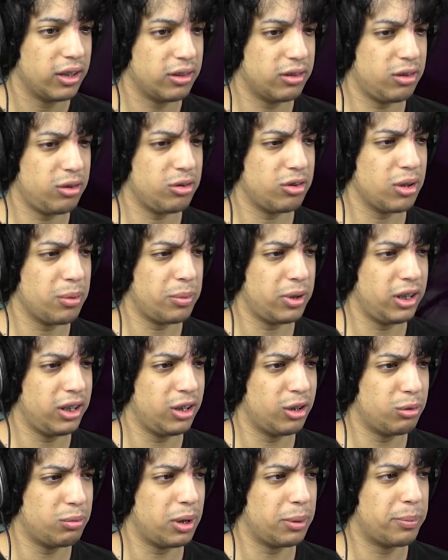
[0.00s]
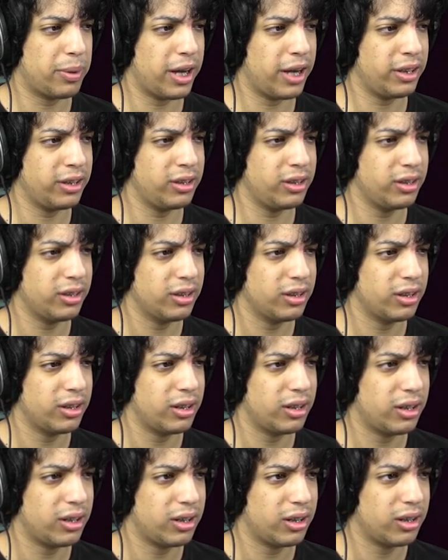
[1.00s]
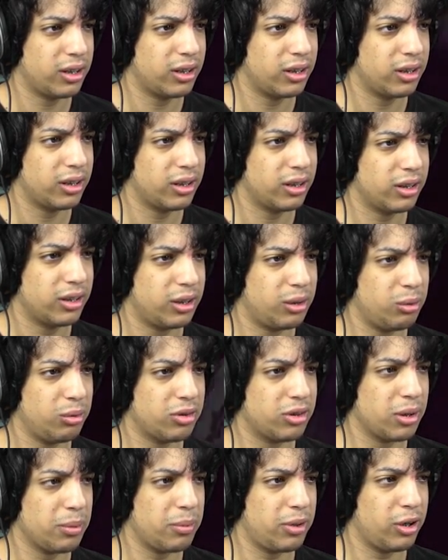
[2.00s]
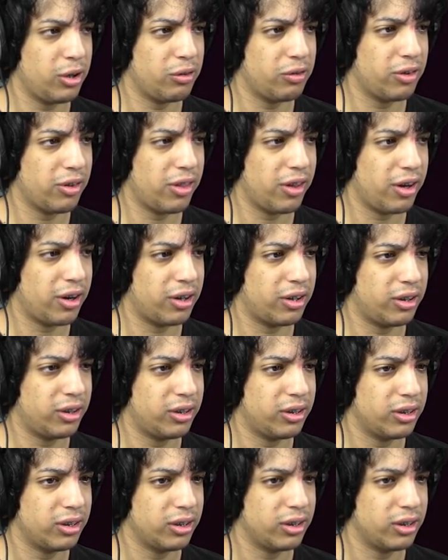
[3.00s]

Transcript: Is there somebody near my bed? There was somebody over there.